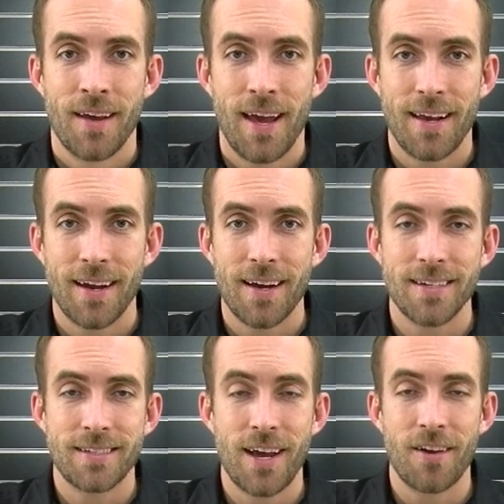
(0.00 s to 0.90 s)
Hey
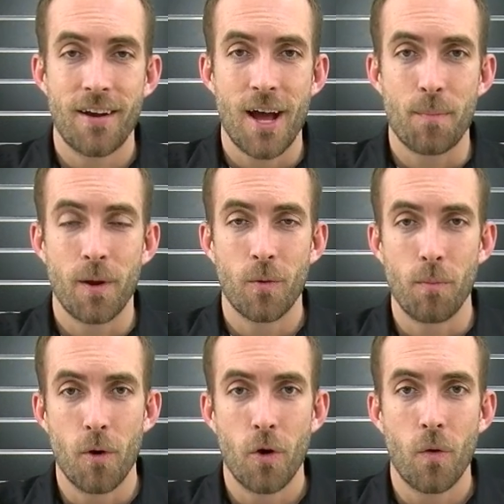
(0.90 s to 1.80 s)
guys, Taylor Knapp here with
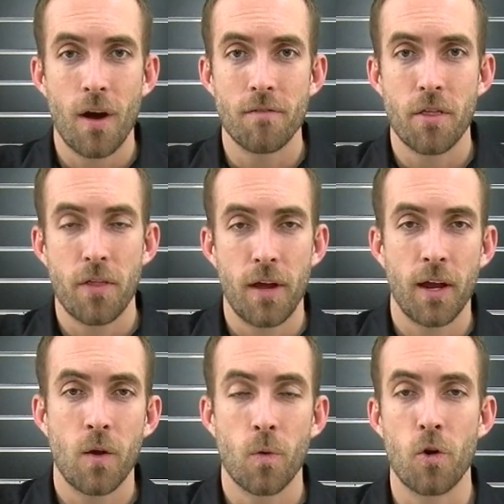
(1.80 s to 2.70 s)
Moto
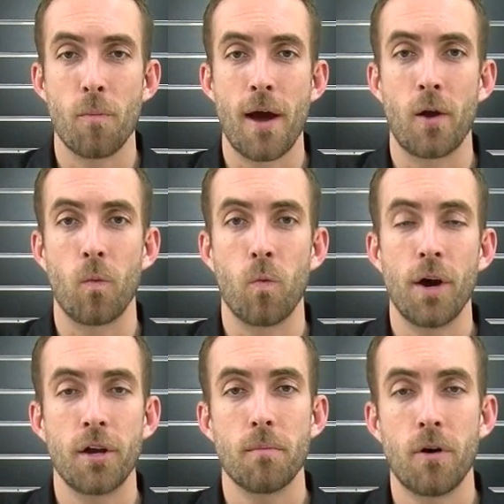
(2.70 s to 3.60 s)
Everything, where no matter
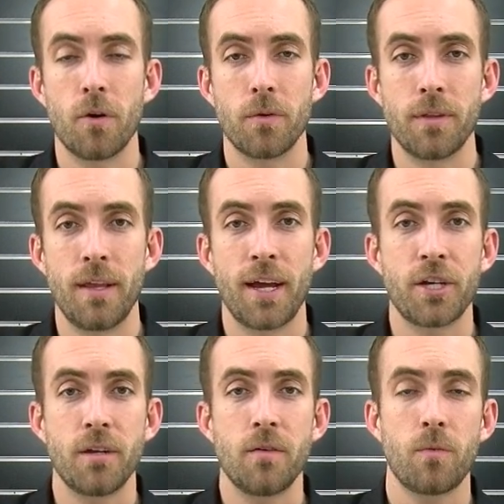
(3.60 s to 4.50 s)
what your moto
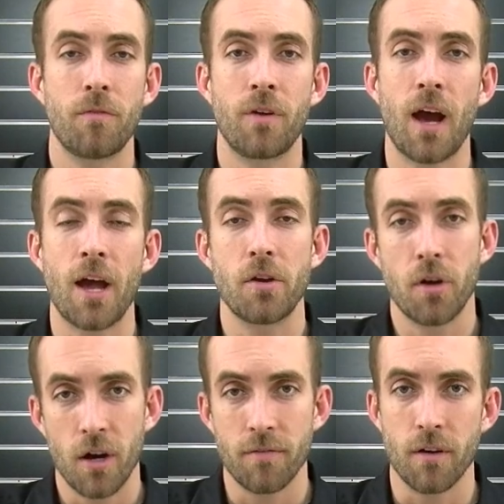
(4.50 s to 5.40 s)
addiction, we've got you
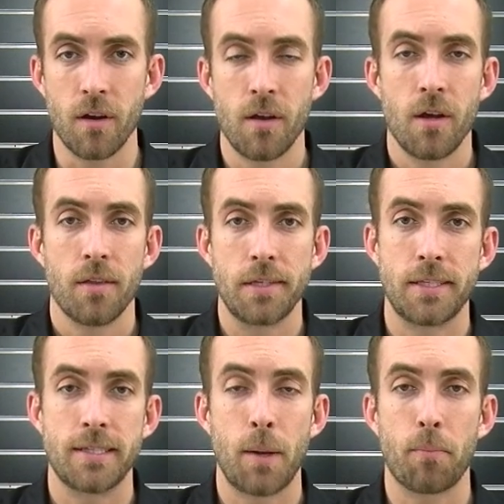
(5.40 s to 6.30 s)
covered. This
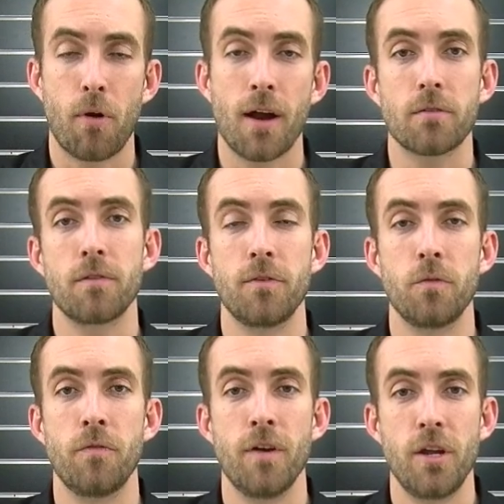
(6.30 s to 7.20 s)
is a product review
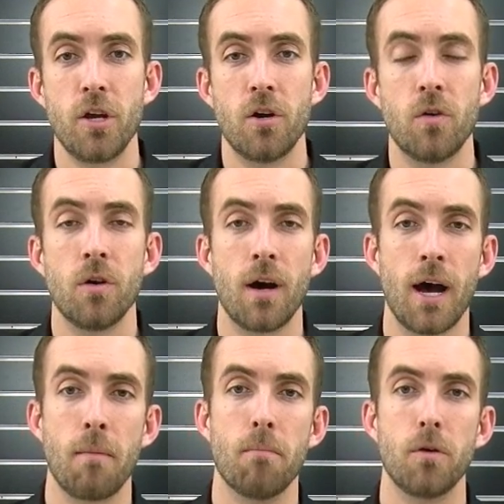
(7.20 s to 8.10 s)
video
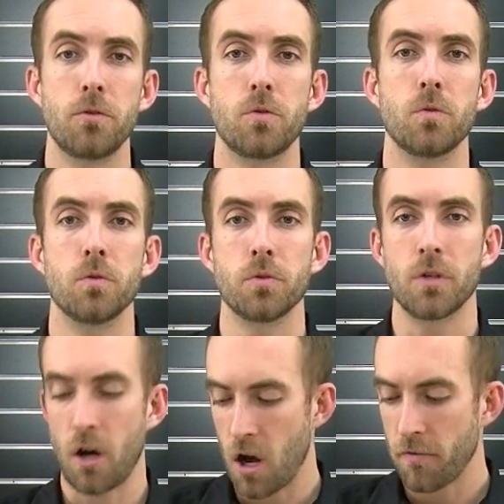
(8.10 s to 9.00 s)
on Motul's
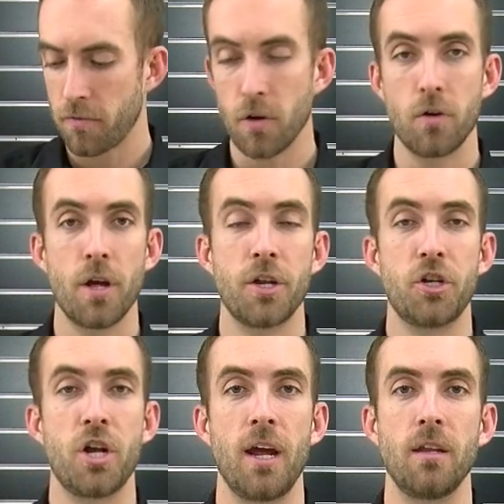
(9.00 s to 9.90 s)
off-road
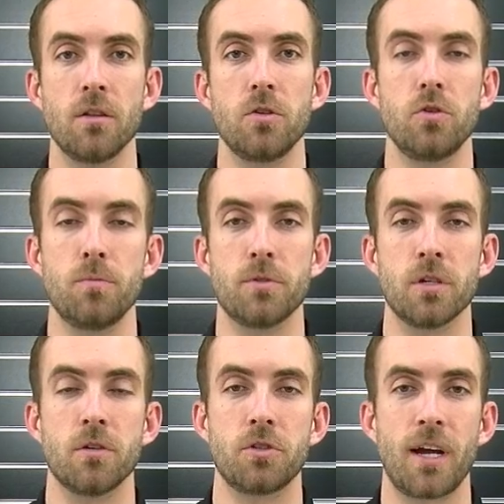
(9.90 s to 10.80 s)
chain lube,
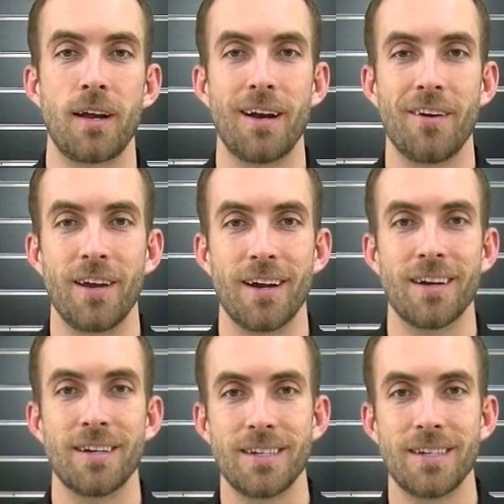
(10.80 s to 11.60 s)
so check it out here.